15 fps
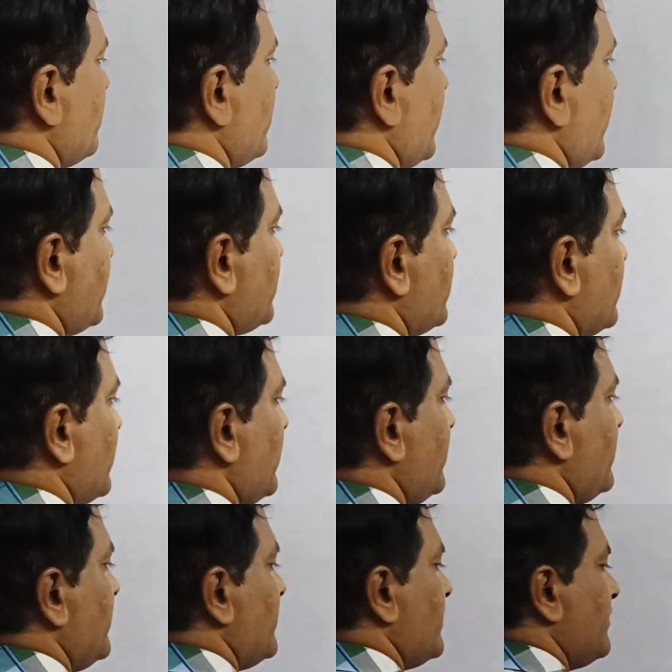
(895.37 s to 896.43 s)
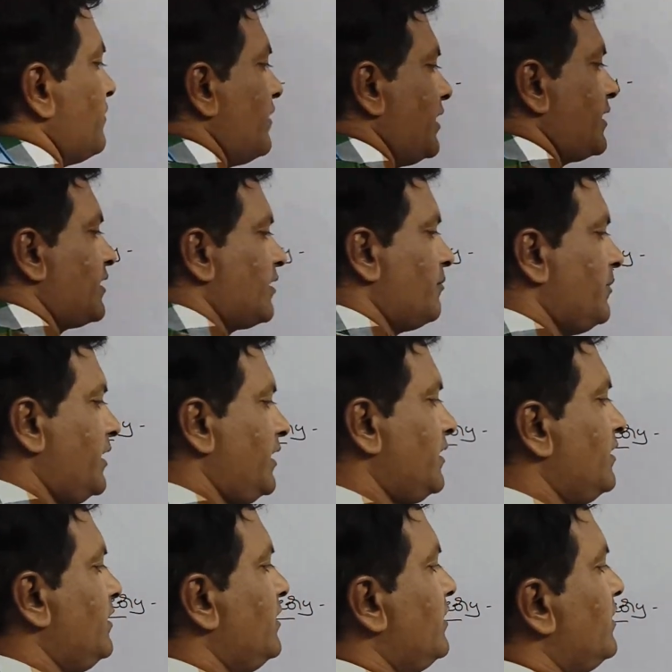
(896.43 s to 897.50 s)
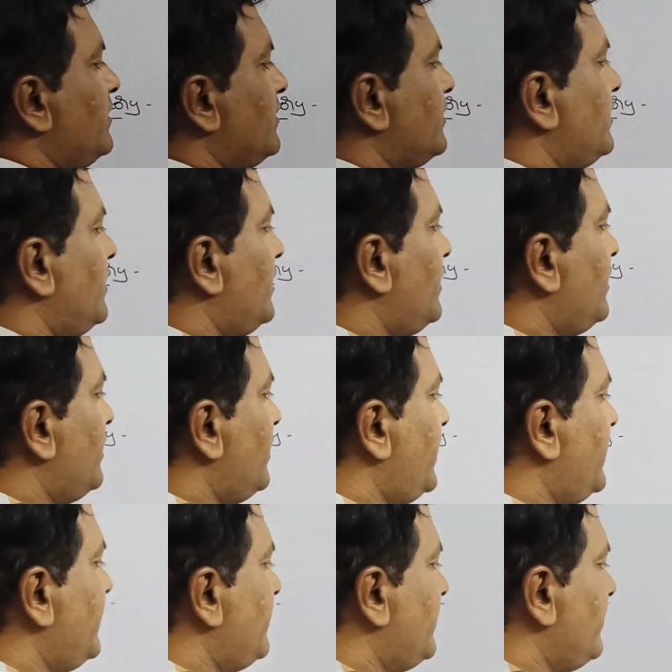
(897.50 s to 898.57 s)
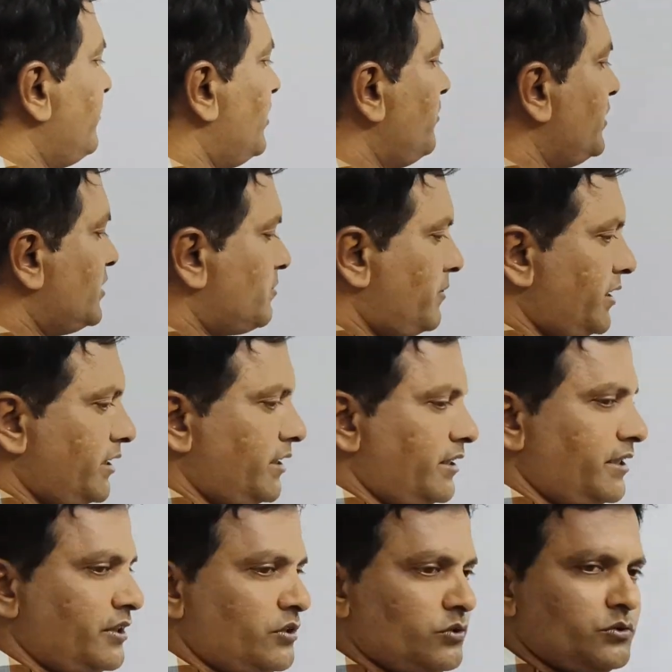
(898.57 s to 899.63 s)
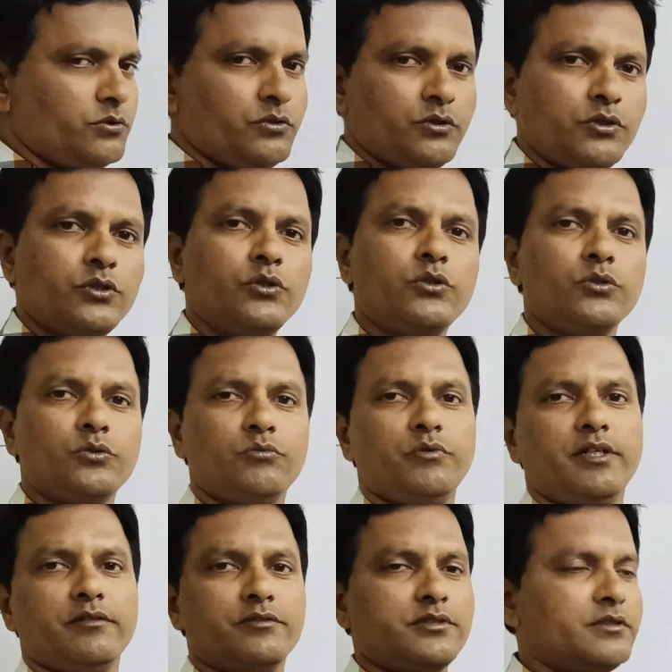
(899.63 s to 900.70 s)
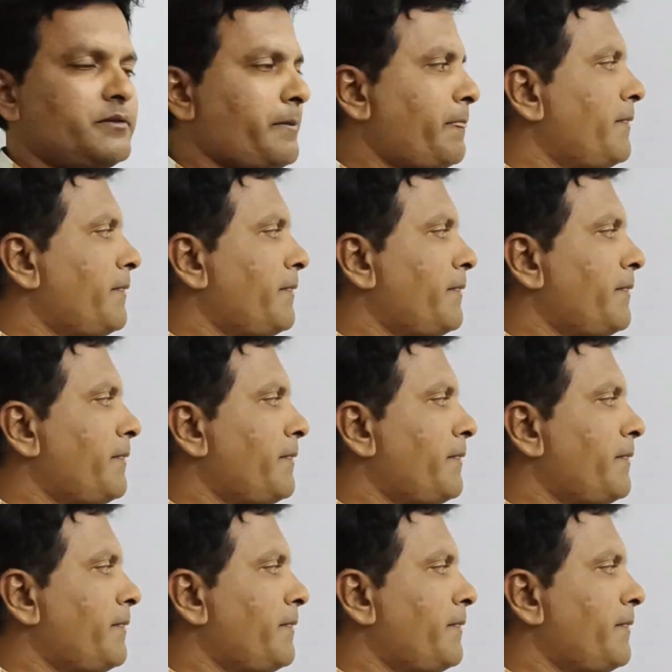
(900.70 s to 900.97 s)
partially reflected back. The light ray will be splitted into two waves.